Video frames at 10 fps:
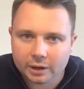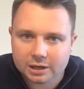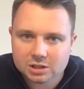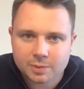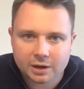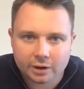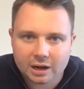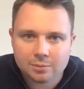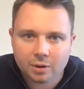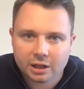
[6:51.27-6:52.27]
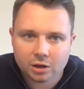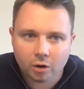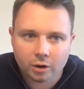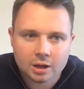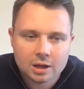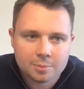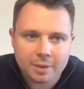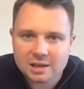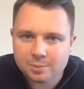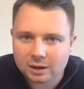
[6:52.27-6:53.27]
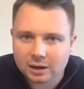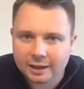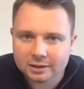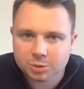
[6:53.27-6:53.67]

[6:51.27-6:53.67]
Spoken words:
I didn't spend on any money on pay-per-click